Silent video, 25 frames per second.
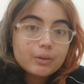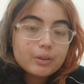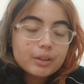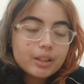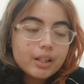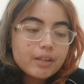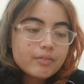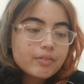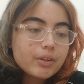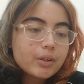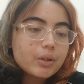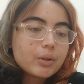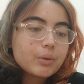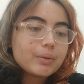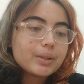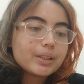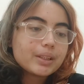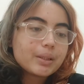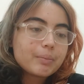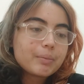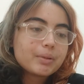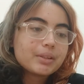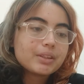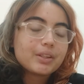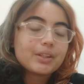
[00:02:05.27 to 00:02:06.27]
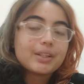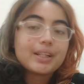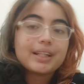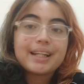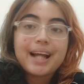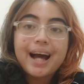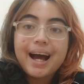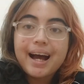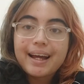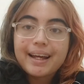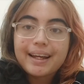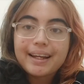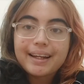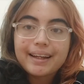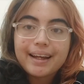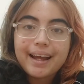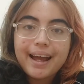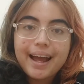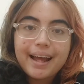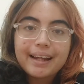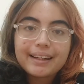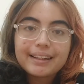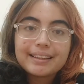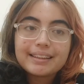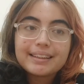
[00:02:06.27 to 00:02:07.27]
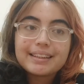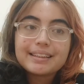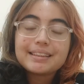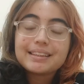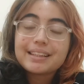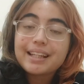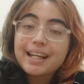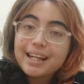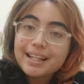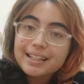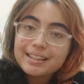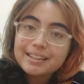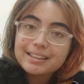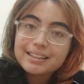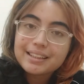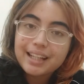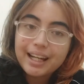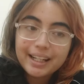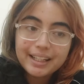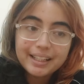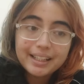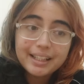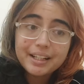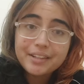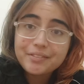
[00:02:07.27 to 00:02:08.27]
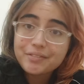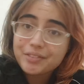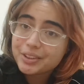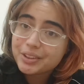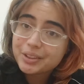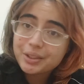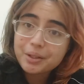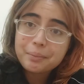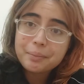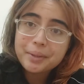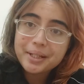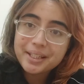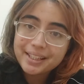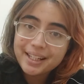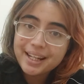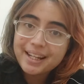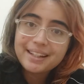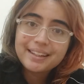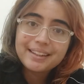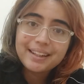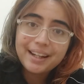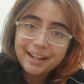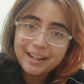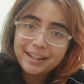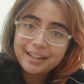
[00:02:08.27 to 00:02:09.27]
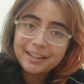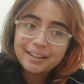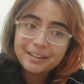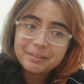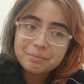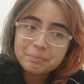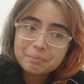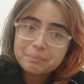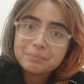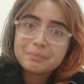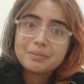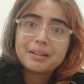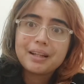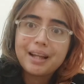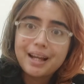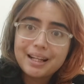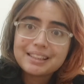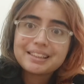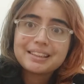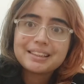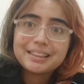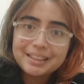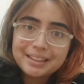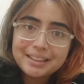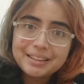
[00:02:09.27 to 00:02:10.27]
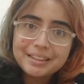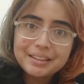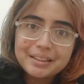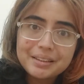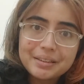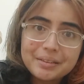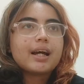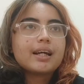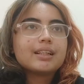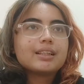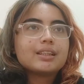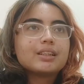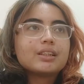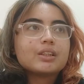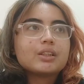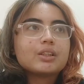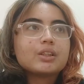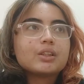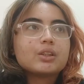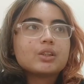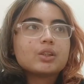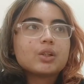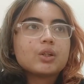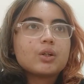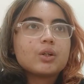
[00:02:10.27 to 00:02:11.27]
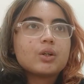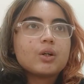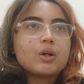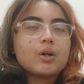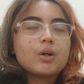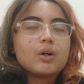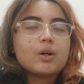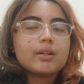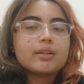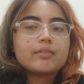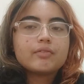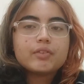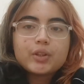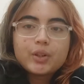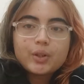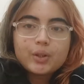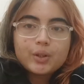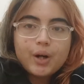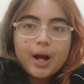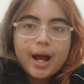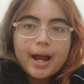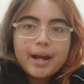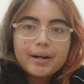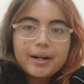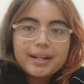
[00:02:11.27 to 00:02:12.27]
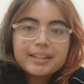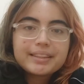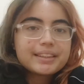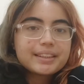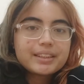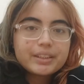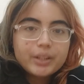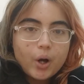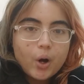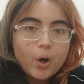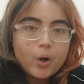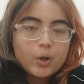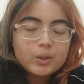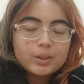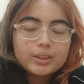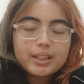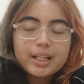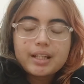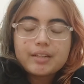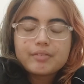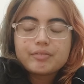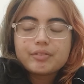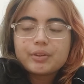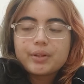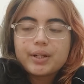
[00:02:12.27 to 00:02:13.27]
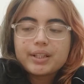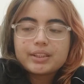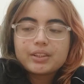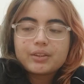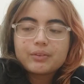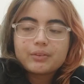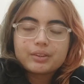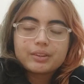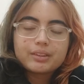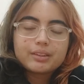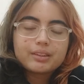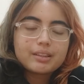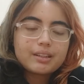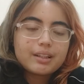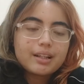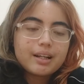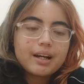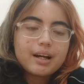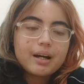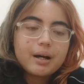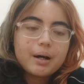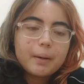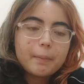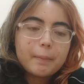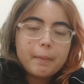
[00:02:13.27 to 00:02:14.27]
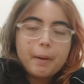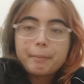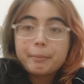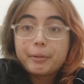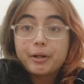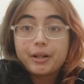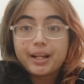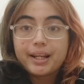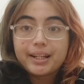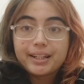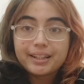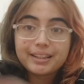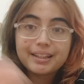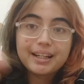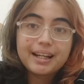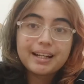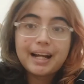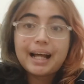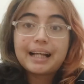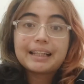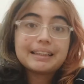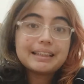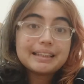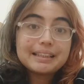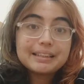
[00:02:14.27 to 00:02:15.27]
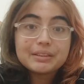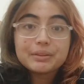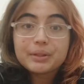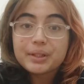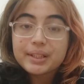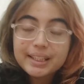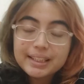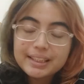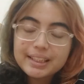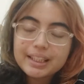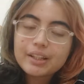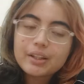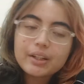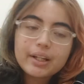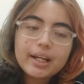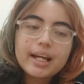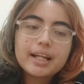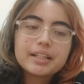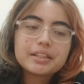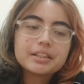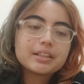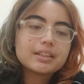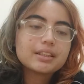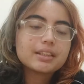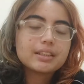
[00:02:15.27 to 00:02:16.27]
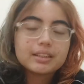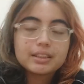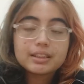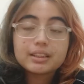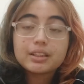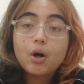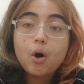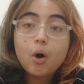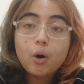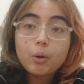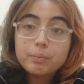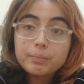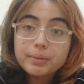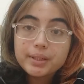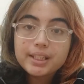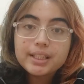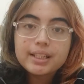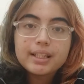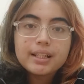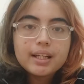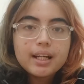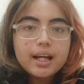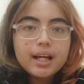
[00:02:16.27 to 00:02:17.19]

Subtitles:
You never know when someone's going to die. And in this case, I never saw my dad die last year. And so if you don't know, I write songs. I love to write songs. I'm not like an artist or anything, okay? It's a hobby.